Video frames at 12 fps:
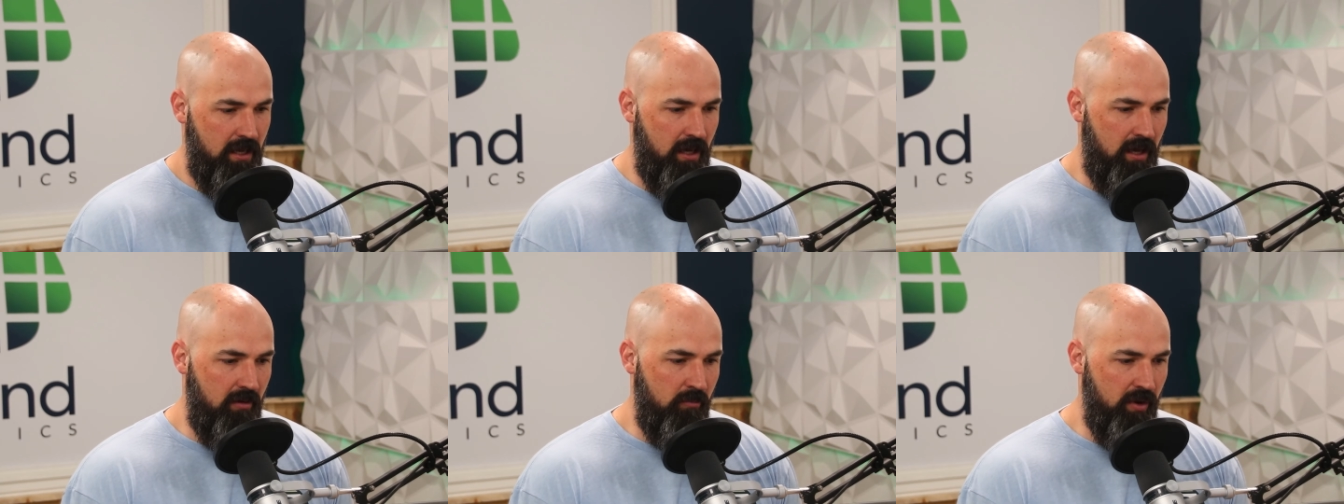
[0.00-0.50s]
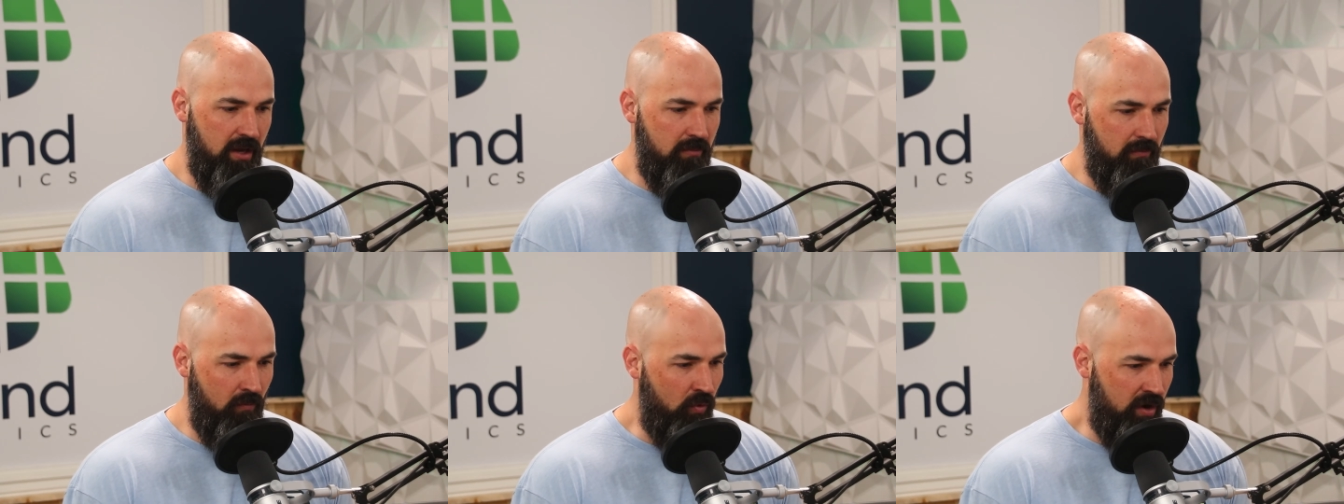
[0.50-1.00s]
but
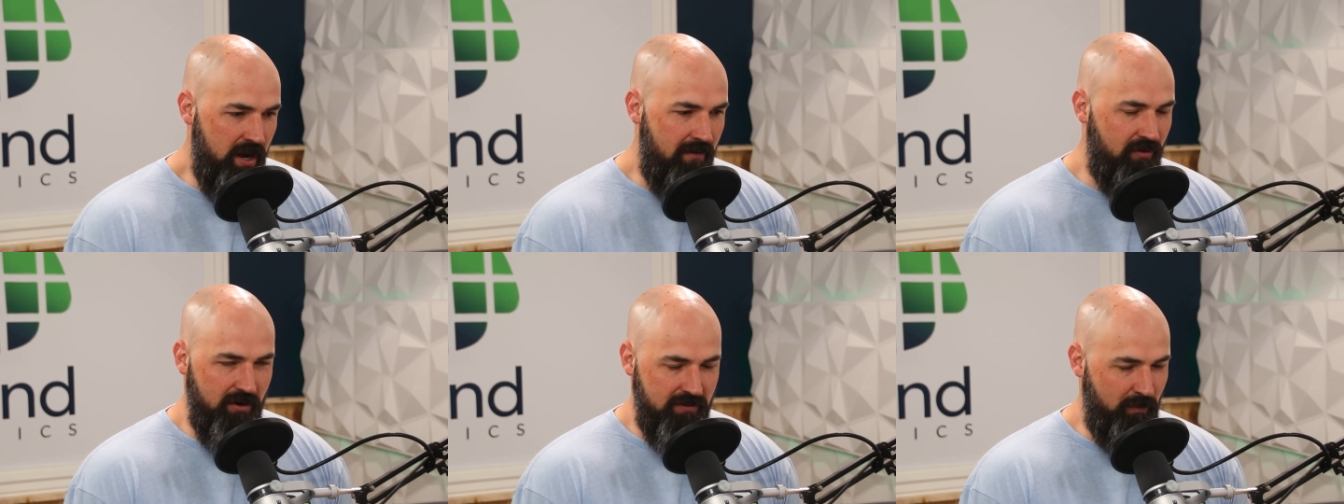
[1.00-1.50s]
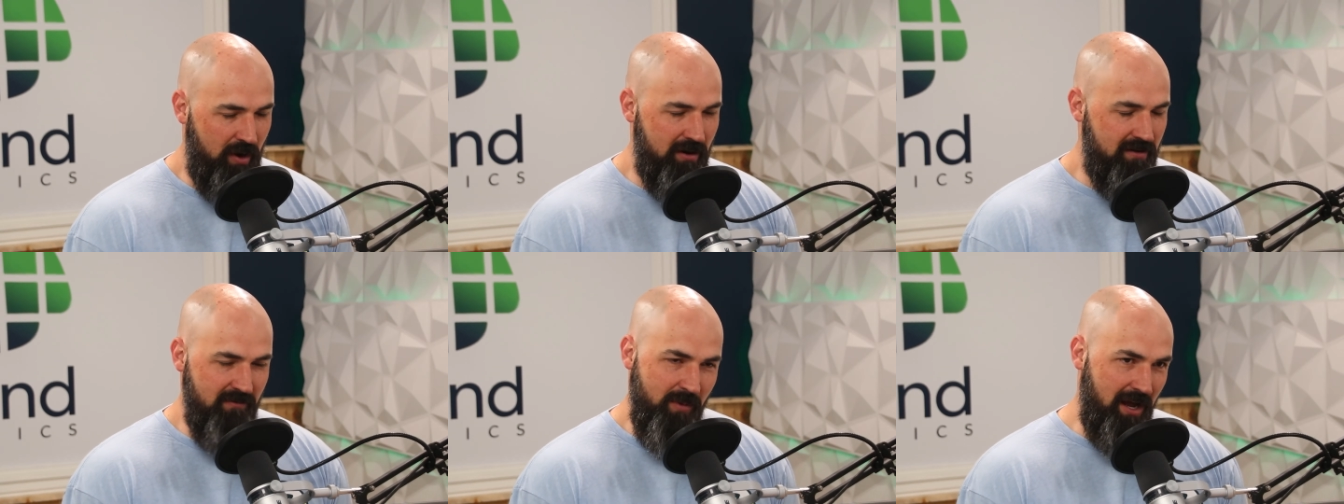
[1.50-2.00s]
were never
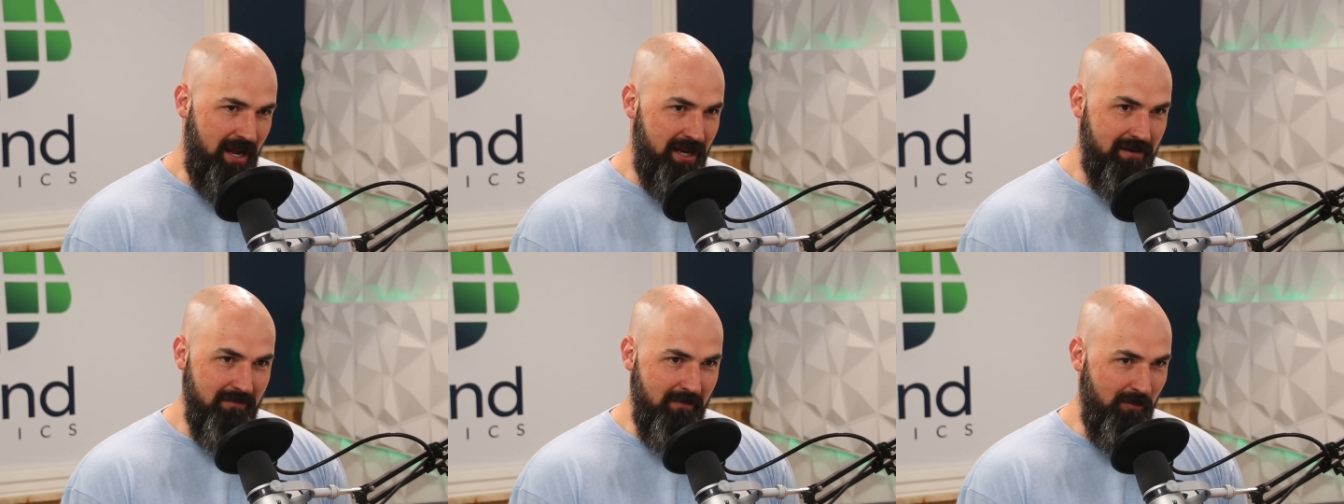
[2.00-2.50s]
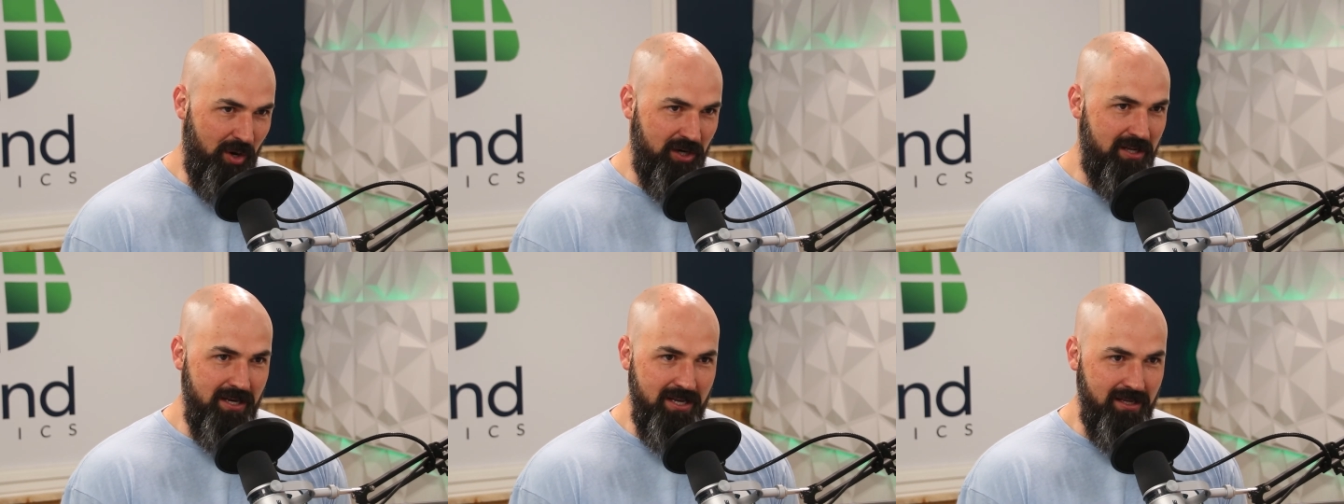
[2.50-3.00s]
part of my
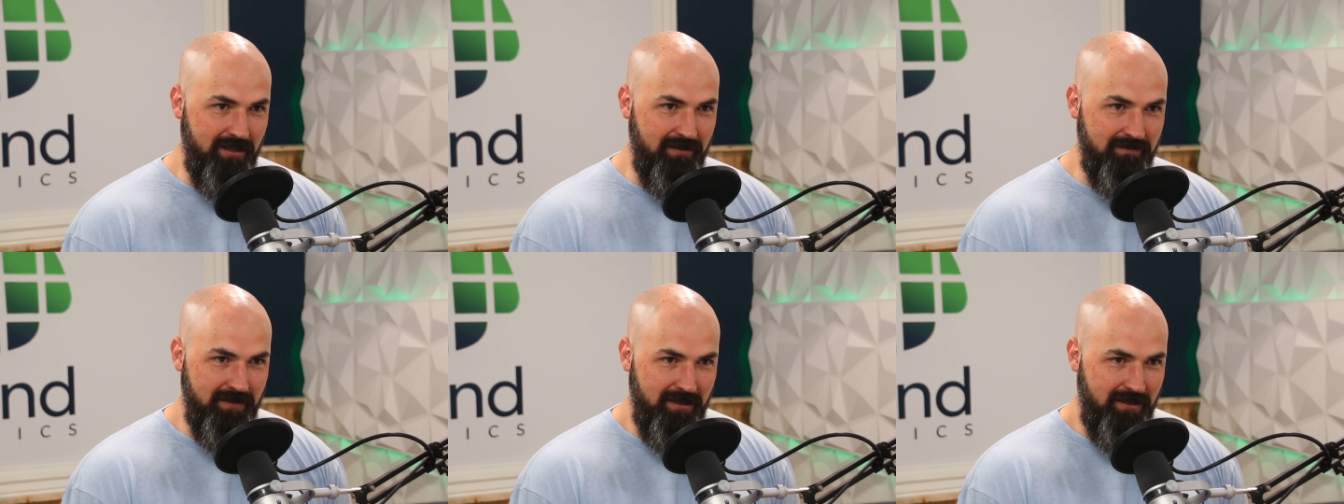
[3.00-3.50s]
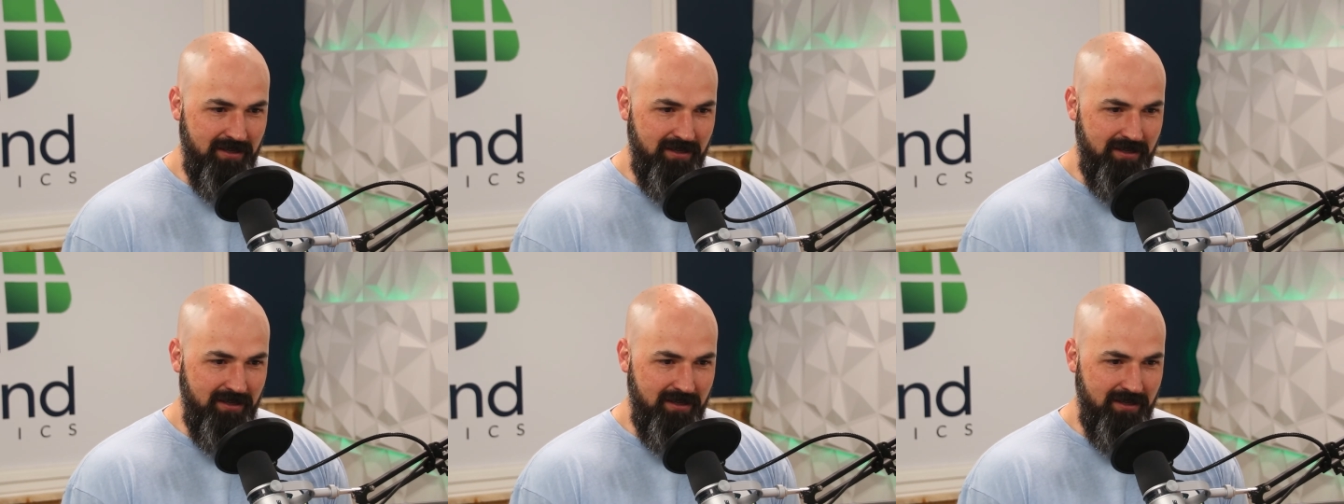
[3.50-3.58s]
marketing